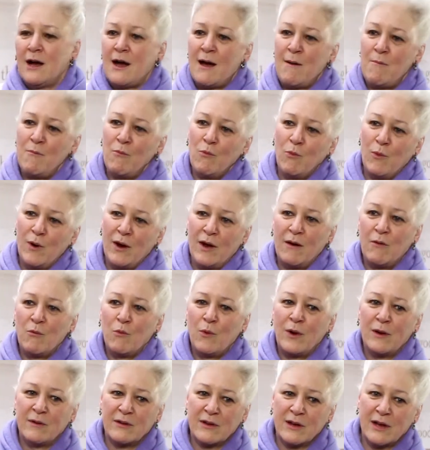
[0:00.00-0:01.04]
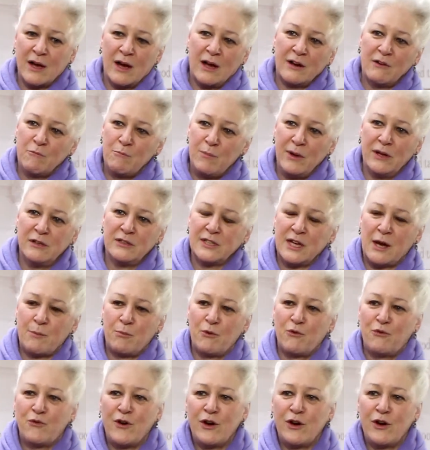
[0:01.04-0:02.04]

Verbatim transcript: um, we're, we're kind of building up a